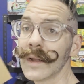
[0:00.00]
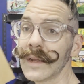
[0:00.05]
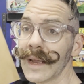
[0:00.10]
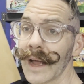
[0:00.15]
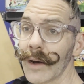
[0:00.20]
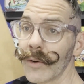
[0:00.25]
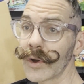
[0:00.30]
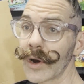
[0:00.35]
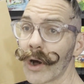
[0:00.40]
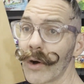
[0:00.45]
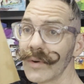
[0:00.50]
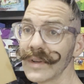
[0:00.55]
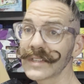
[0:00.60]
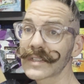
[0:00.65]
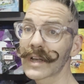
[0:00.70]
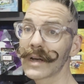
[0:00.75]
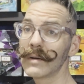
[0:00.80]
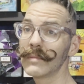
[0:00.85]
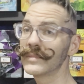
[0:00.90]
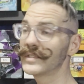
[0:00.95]
Now, it always
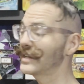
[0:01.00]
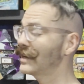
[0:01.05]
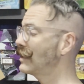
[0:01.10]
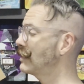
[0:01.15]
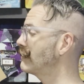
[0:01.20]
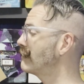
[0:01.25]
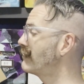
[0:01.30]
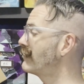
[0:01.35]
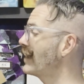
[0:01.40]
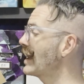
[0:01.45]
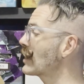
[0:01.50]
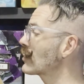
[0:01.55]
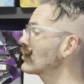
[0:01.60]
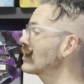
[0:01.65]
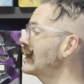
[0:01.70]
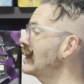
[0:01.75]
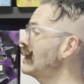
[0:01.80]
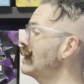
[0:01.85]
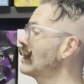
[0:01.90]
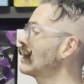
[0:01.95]
comes in
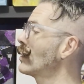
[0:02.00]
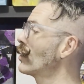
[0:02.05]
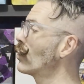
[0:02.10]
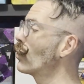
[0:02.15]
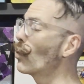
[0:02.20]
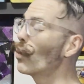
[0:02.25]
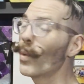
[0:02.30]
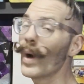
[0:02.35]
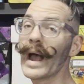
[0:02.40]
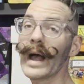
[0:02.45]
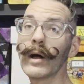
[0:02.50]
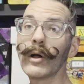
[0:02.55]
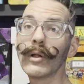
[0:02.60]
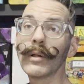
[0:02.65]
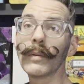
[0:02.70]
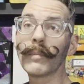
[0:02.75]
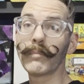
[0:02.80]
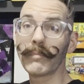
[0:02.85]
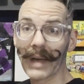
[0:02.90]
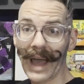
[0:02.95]
very
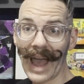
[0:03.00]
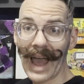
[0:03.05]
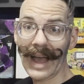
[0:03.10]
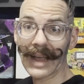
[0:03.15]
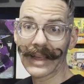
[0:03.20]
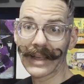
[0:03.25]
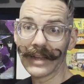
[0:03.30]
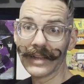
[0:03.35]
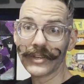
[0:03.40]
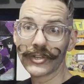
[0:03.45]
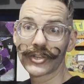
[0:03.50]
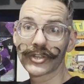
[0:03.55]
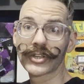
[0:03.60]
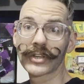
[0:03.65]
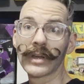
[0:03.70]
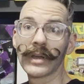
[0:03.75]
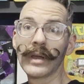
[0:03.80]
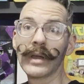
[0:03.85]
well packaged.